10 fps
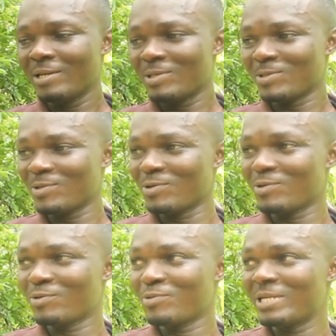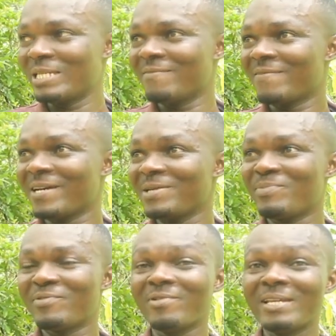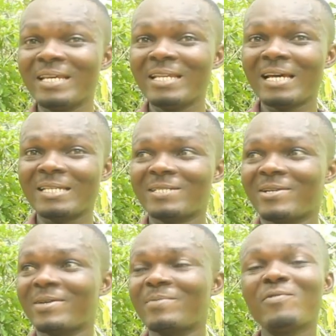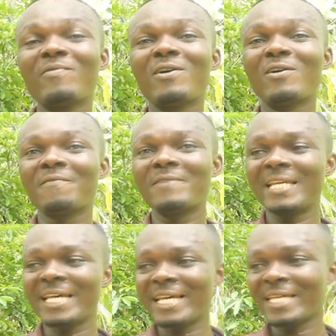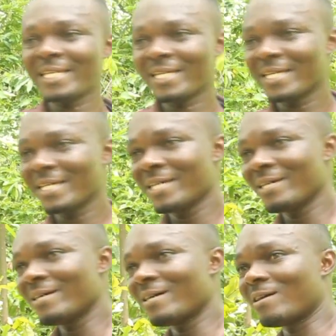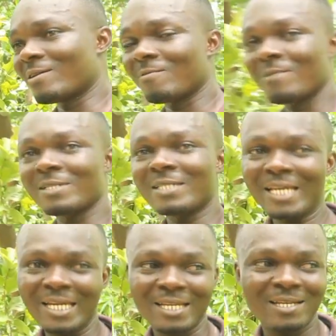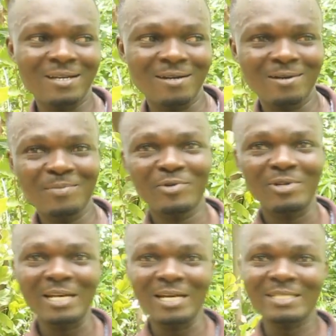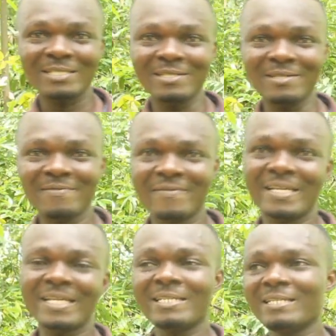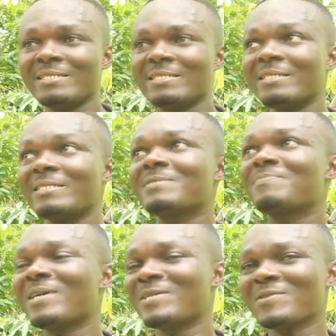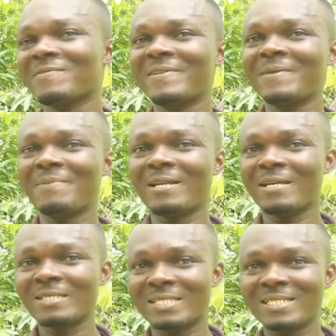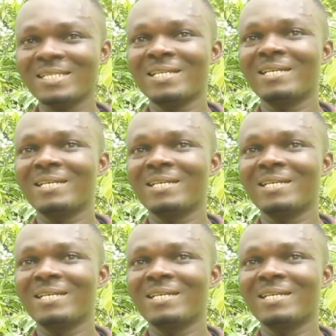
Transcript: So we define pruning as the removal of dead, unwanted, unproductive, and diseased part of the plant.